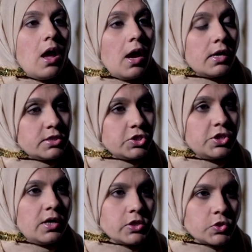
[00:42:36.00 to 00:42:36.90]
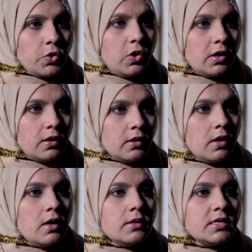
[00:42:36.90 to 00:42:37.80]
As a Shia scholar,
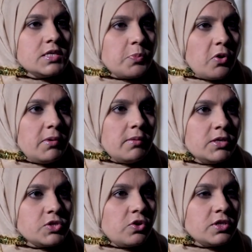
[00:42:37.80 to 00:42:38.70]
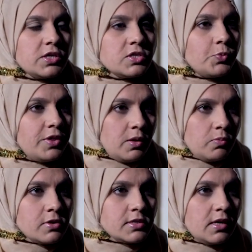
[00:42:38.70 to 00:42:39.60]
this problem is not just within
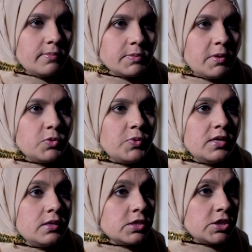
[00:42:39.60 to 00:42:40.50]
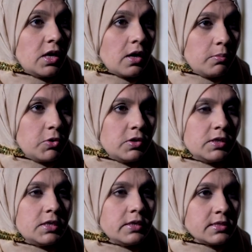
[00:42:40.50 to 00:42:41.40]
Muslims, but within the Shia
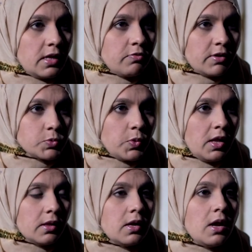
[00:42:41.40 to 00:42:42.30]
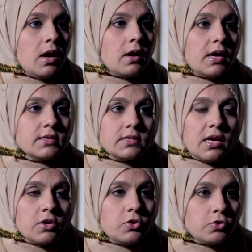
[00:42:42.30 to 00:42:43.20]
community itself as well, as
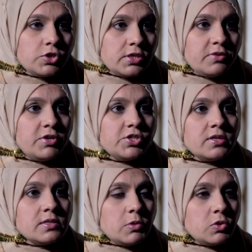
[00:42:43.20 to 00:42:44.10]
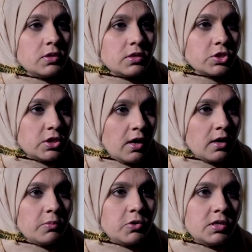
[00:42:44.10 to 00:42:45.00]
there are huge divisions between the Shia
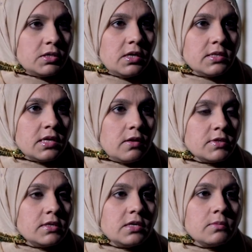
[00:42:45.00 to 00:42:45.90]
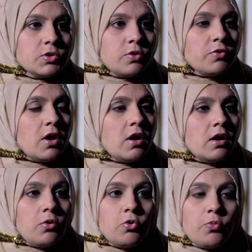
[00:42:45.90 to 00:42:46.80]
community itself in terms of
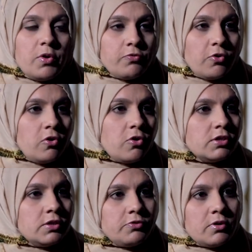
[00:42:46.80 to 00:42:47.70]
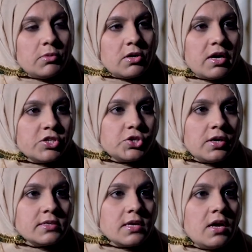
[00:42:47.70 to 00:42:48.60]
who we follow, different
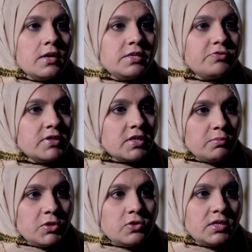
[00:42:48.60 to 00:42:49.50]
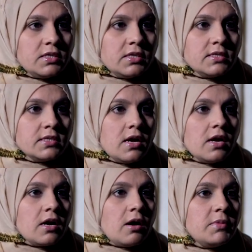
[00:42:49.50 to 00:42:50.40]
marajas, different communities
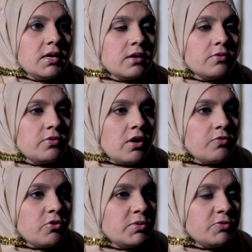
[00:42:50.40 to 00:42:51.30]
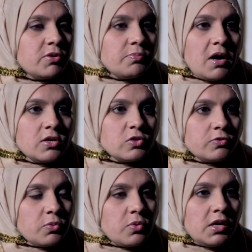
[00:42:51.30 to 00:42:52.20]
coming from different parts of
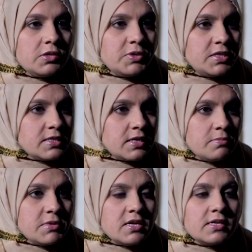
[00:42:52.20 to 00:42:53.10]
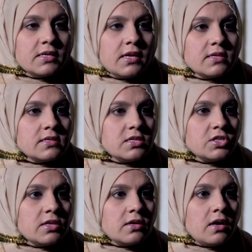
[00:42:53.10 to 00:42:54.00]
the world. We discriminate against each
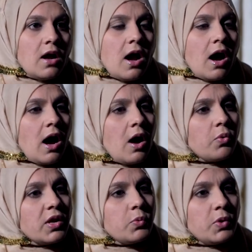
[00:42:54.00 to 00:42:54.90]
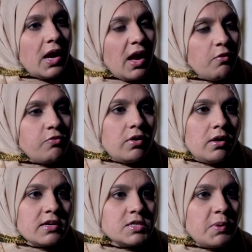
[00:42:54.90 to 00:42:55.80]
other. How can we ever
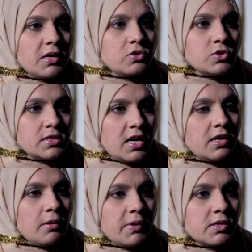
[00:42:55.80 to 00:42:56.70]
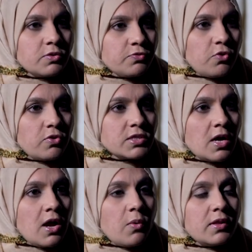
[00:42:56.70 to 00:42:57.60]
expect to stand up as a force
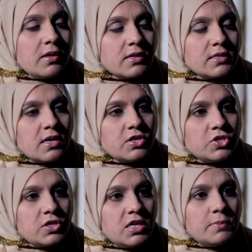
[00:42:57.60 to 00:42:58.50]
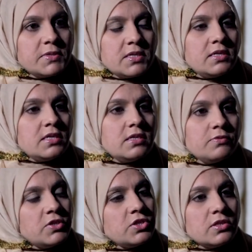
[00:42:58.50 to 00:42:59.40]
when there are such deep-seated
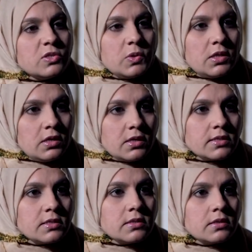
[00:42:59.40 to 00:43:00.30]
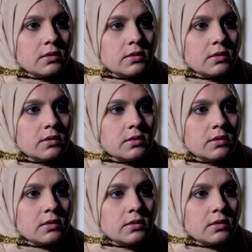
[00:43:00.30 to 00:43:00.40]
divisions within us?